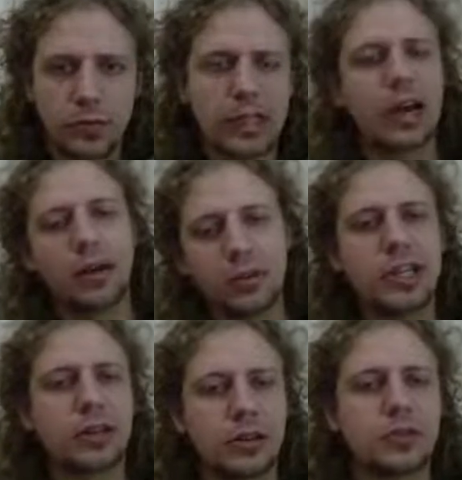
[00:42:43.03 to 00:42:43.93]
I would
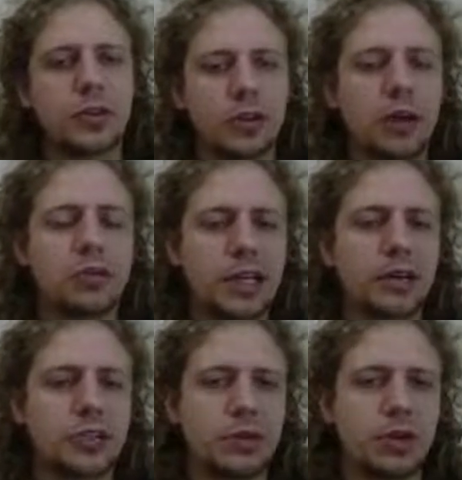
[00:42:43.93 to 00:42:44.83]
take on
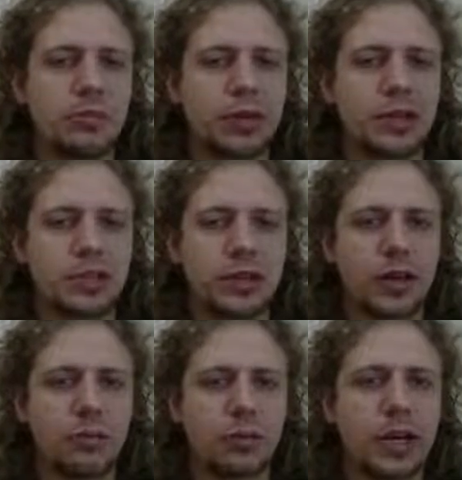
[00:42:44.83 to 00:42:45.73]
c1 because
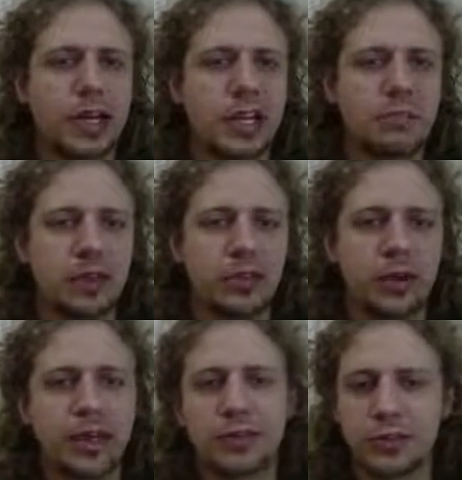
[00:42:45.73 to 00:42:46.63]
I'm threatening knight
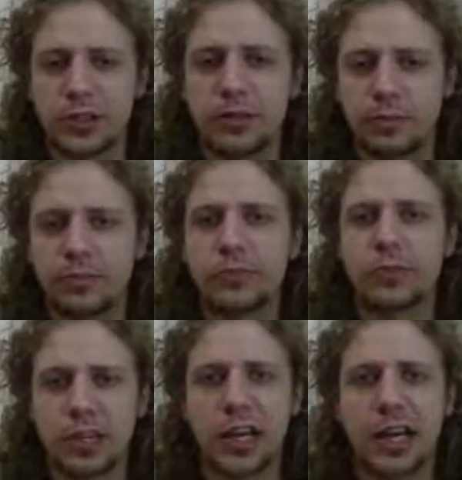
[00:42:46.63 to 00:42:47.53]
b3. So
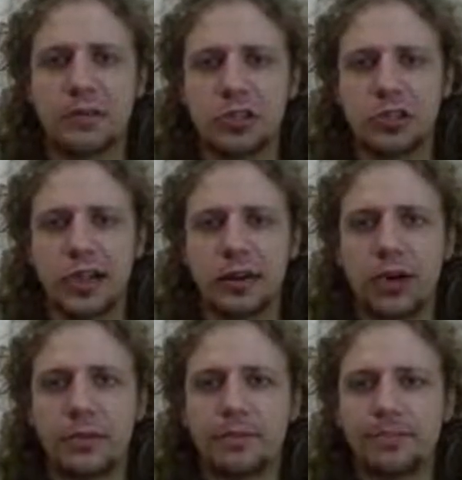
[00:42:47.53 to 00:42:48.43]
kind of have to do that
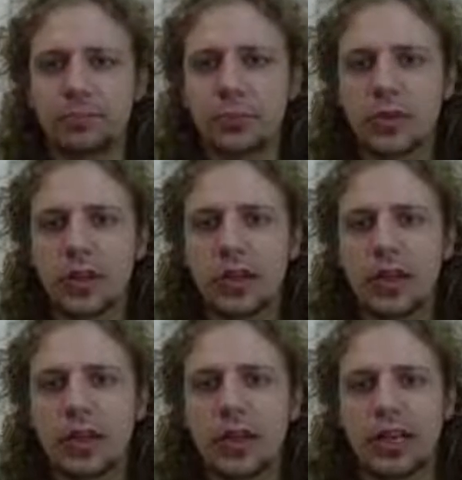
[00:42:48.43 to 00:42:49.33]
one.
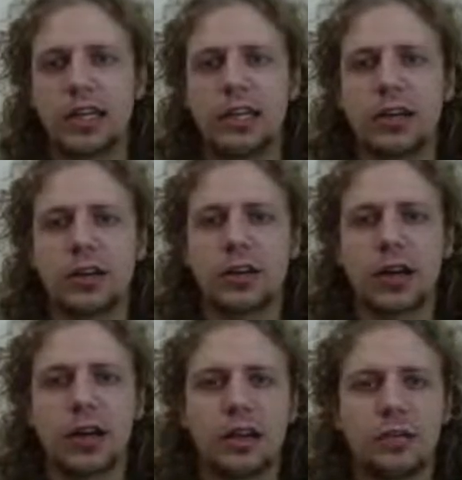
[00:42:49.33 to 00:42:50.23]
And here
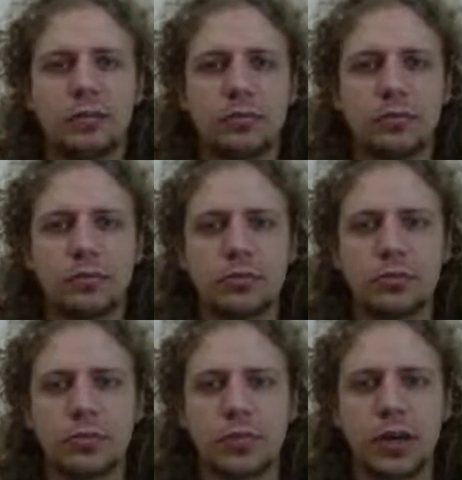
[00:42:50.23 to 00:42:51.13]
I
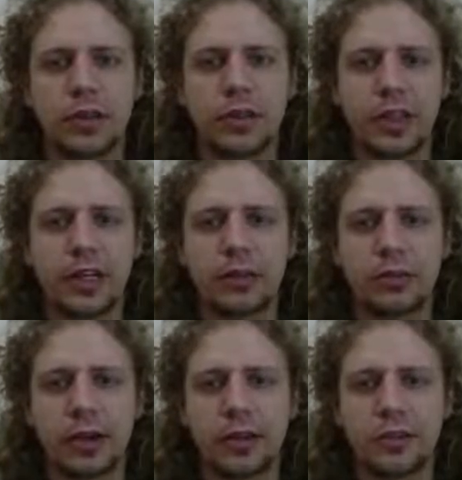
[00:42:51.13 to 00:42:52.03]
think I would
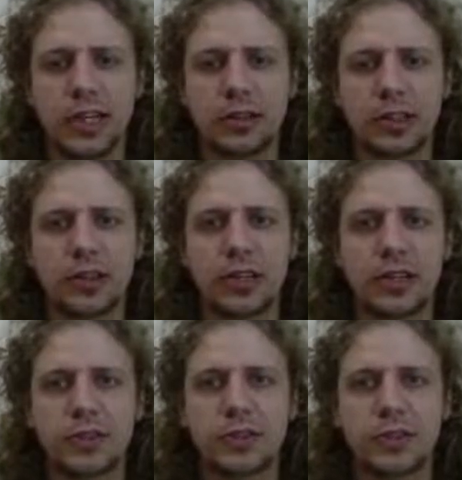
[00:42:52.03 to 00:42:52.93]
rather take like
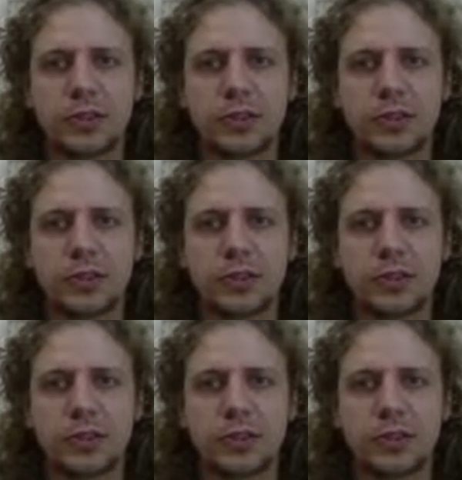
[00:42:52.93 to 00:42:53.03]
this.